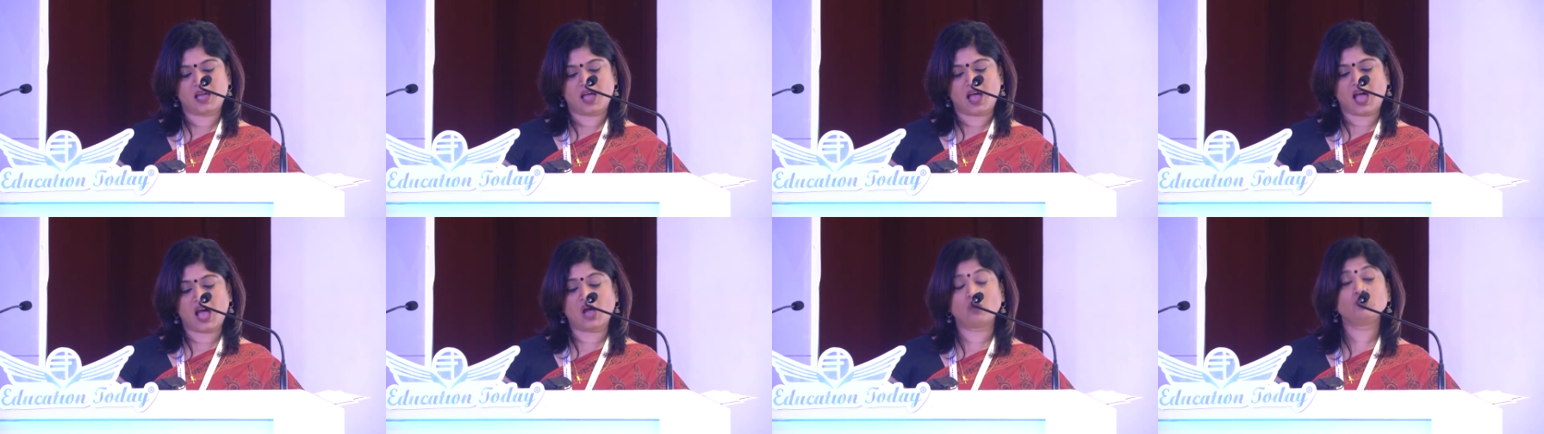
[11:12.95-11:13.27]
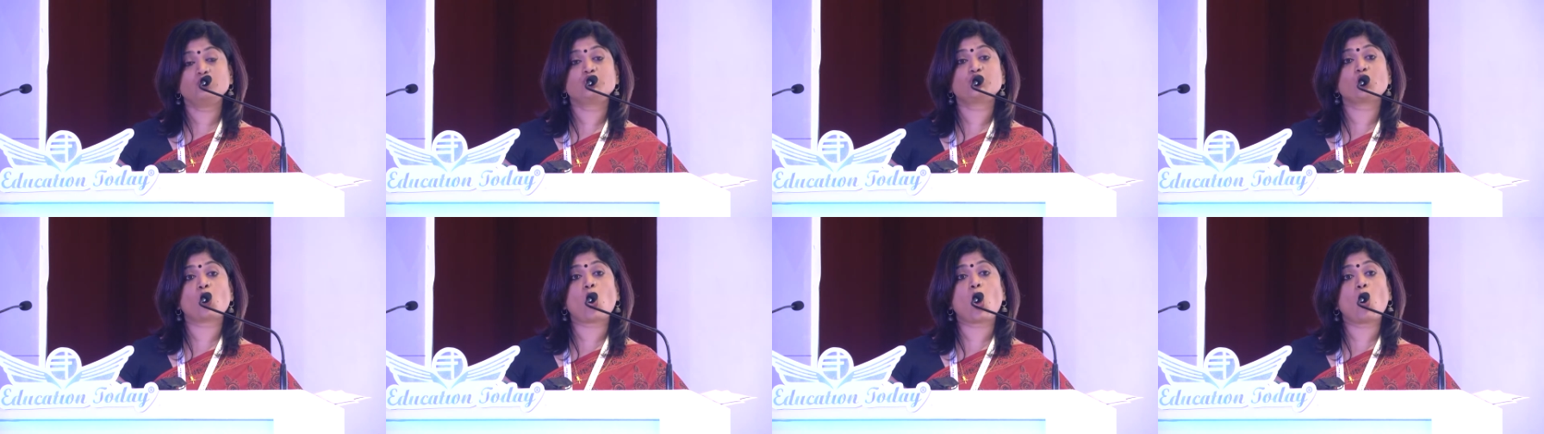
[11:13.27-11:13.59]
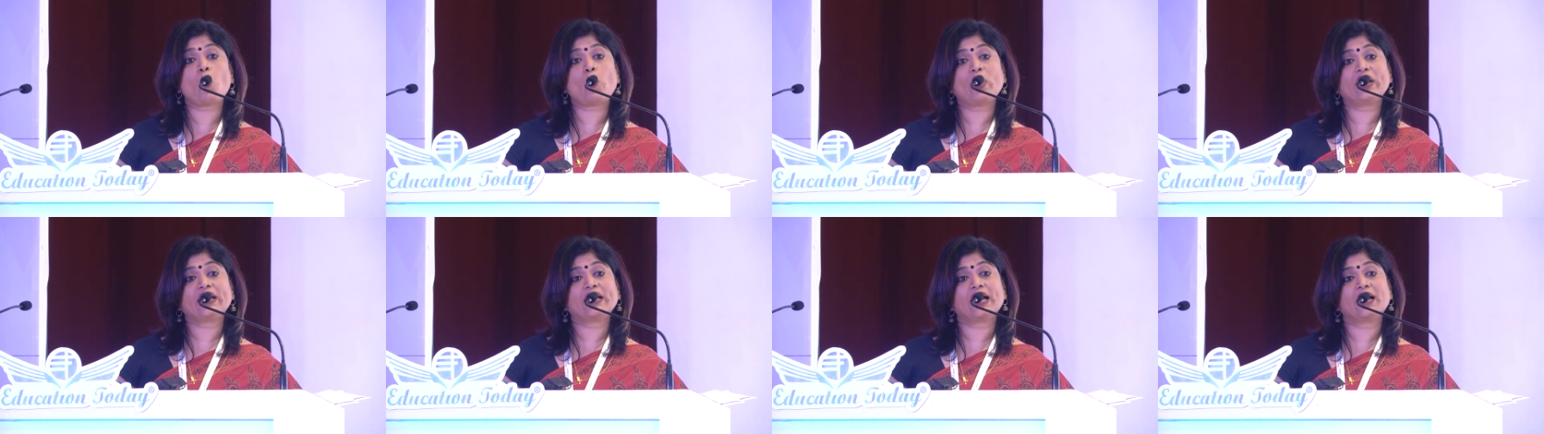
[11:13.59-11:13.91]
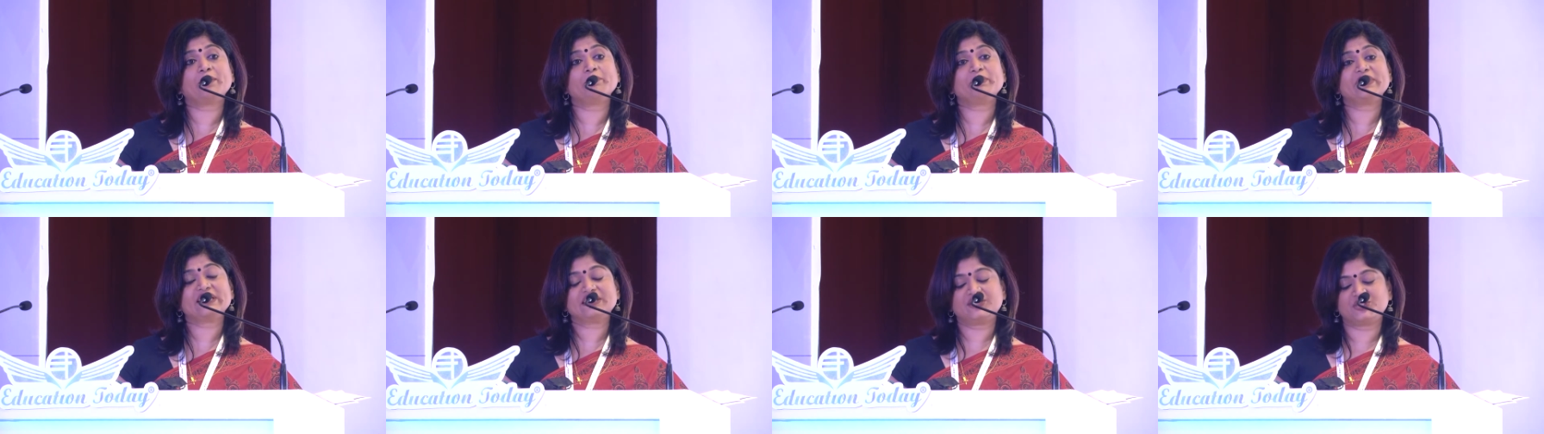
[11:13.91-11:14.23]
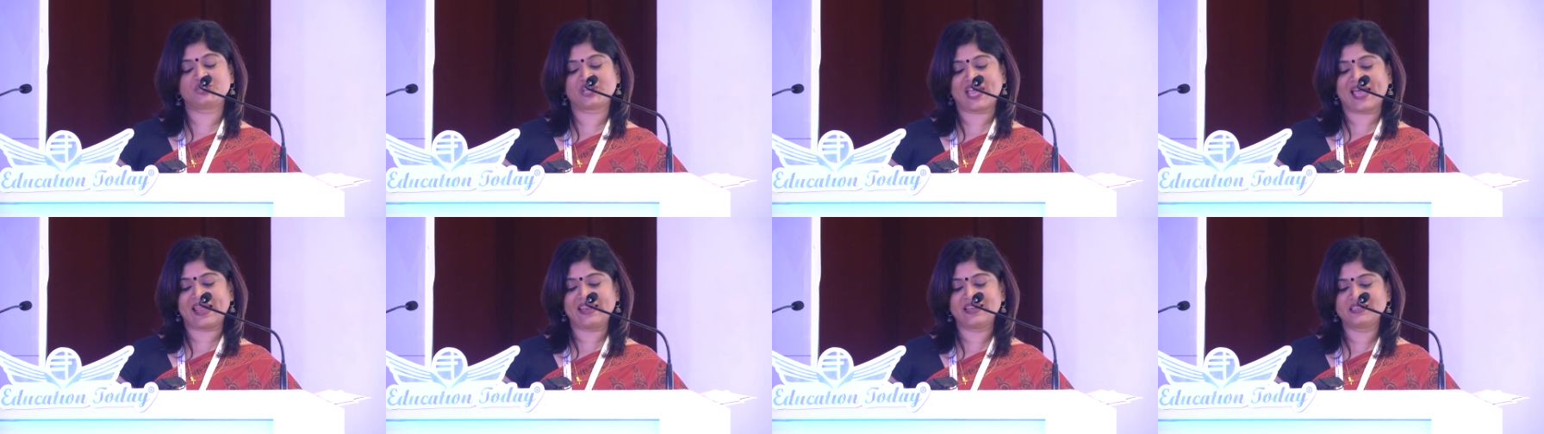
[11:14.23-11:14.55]
How to overcome the
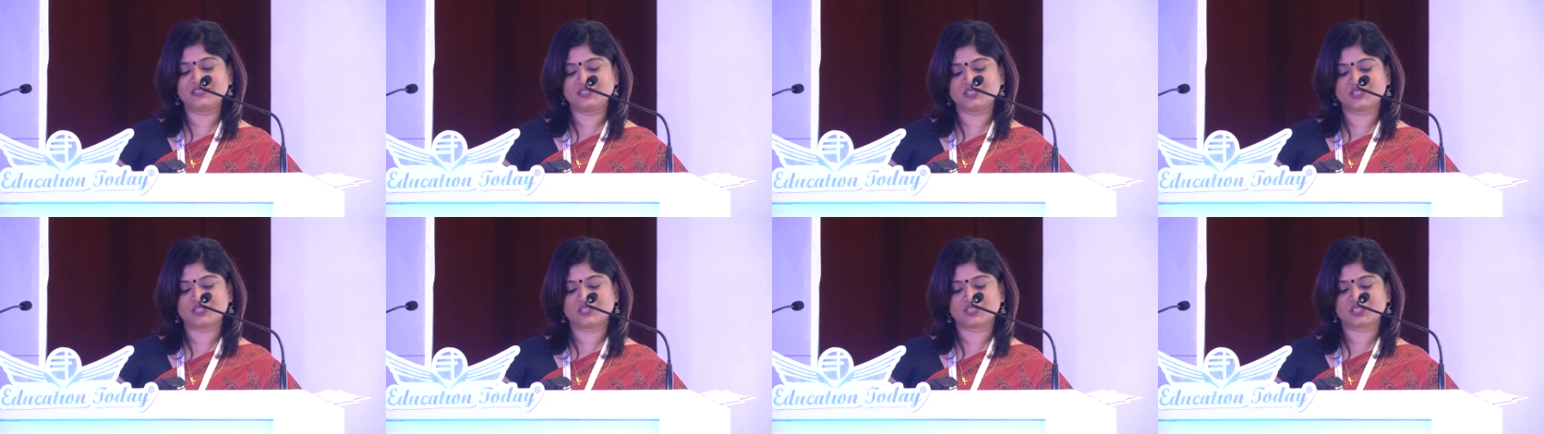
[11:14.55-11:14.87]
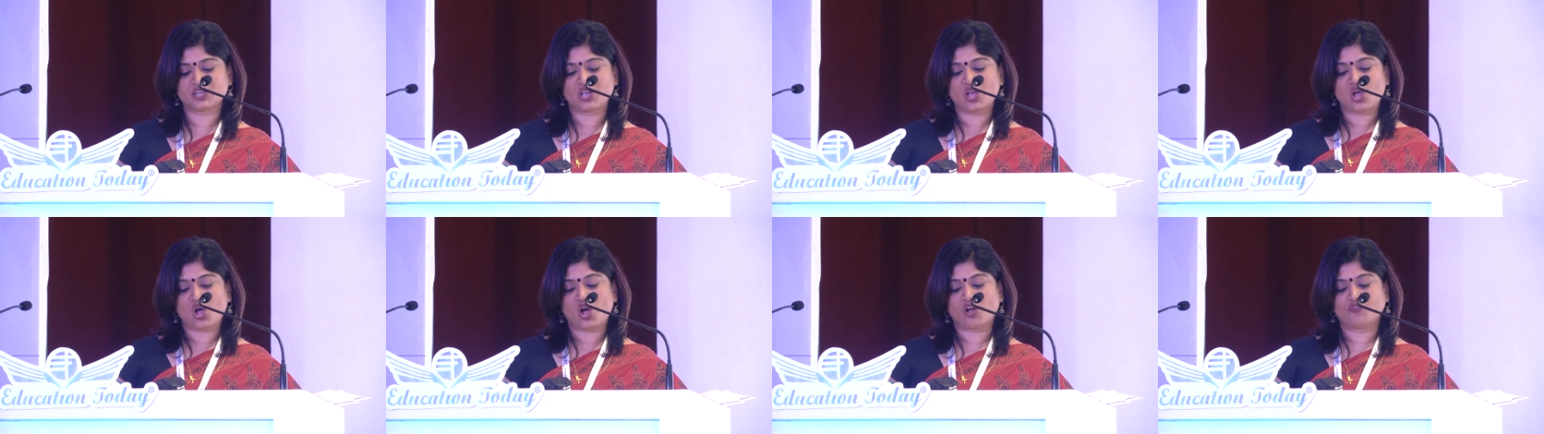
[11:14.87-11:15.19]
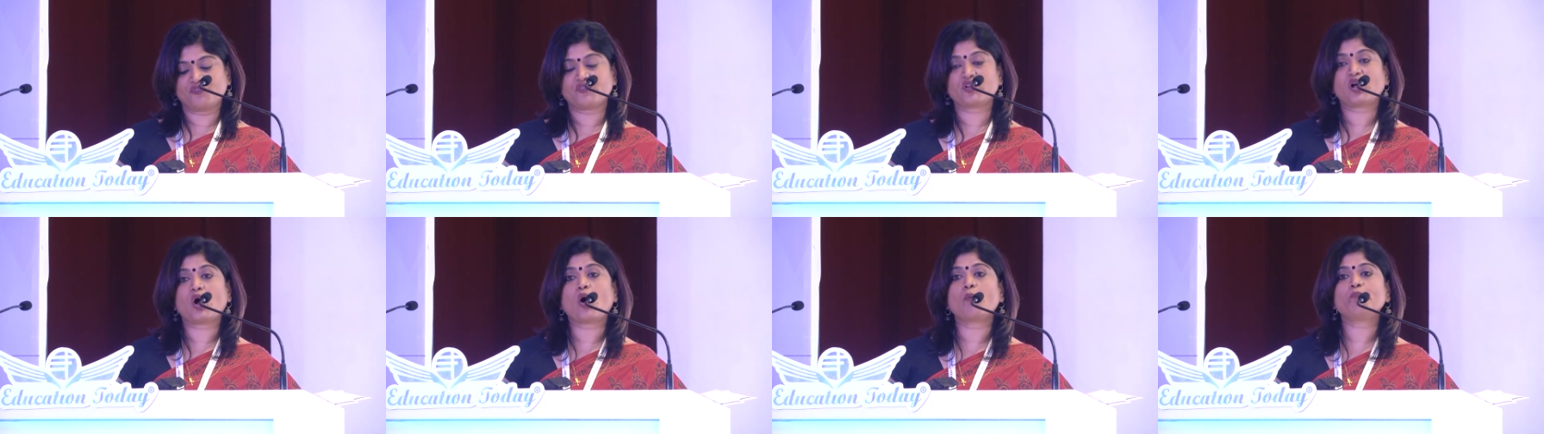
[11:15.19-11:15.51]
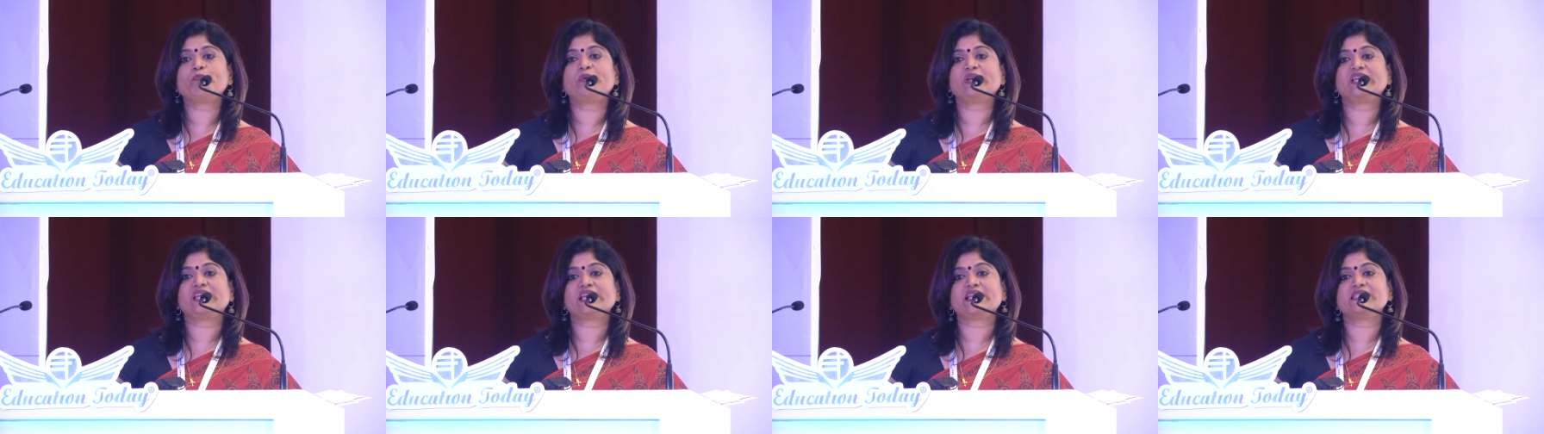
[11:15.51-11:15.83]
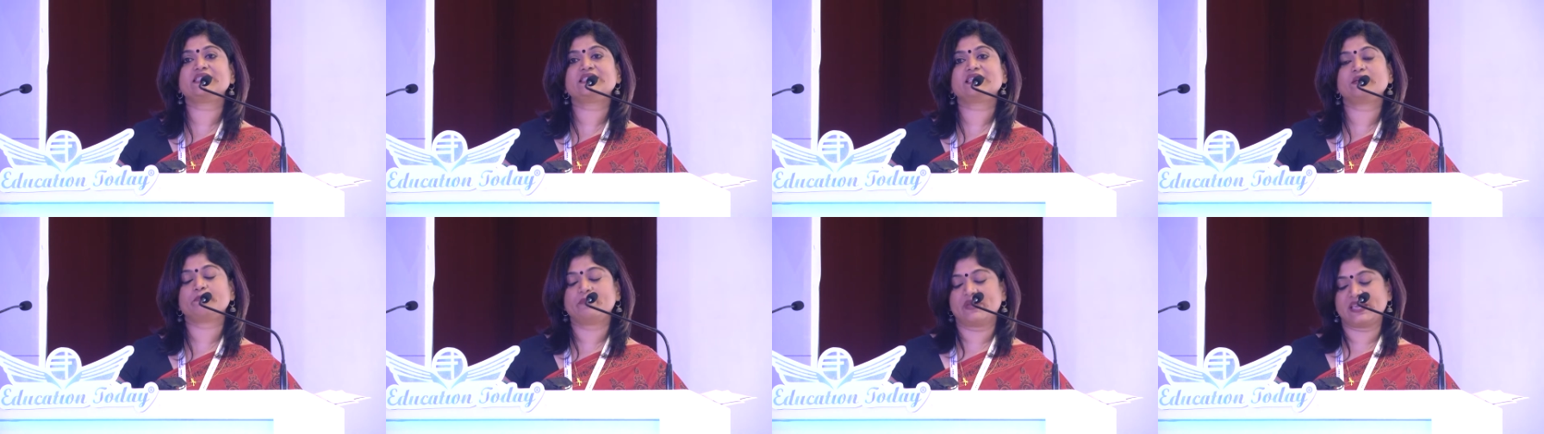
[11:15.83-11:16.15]
challenges of
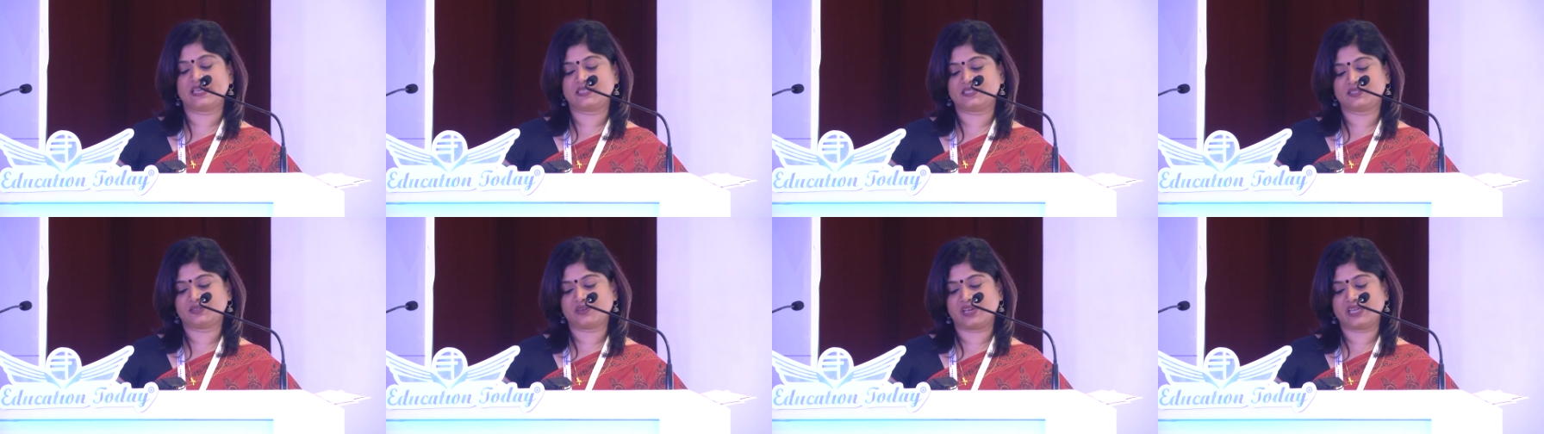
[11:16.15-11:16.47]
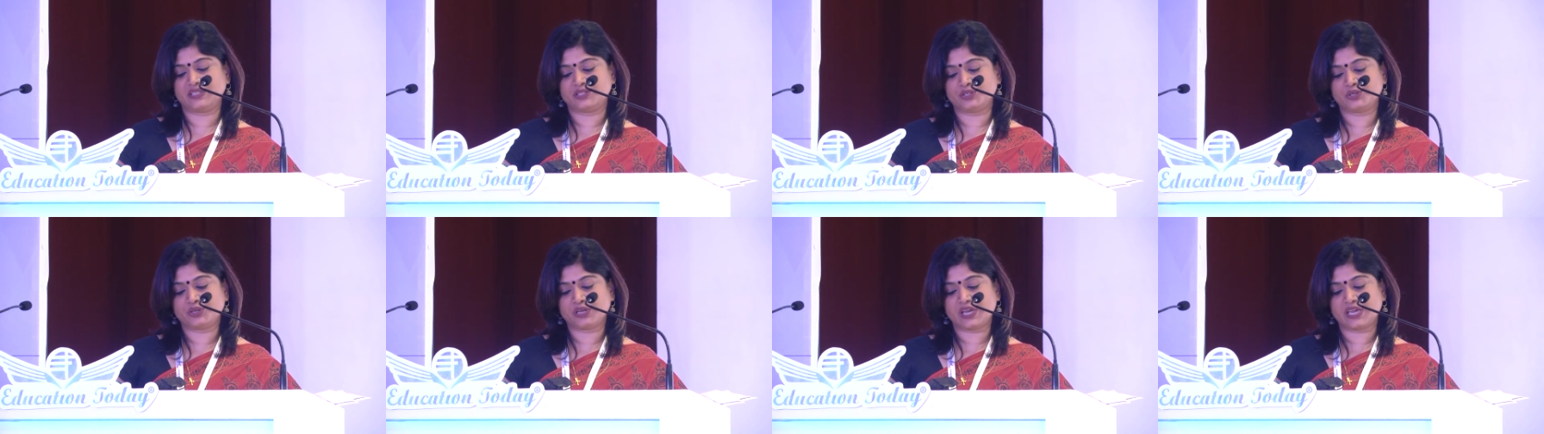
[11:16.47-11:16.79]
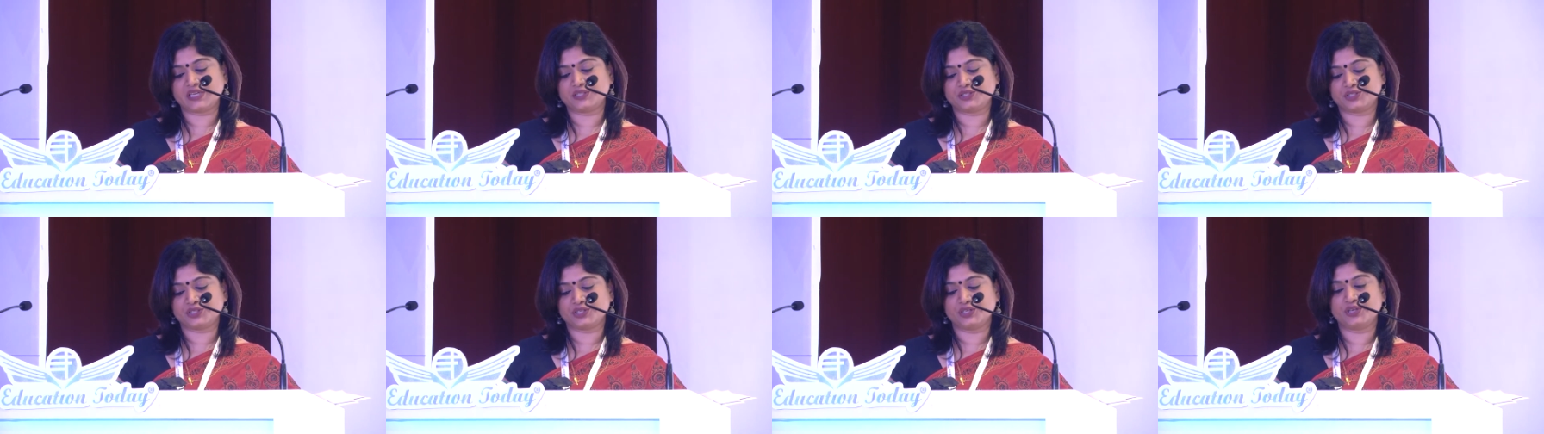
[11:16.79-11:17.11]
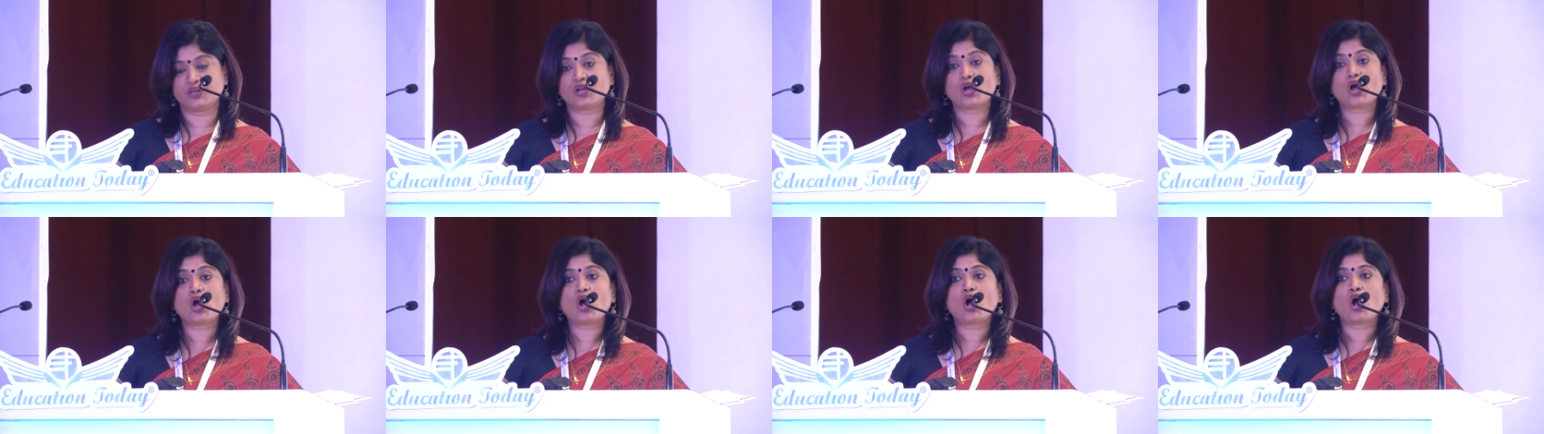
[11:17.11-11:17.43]
competency-based education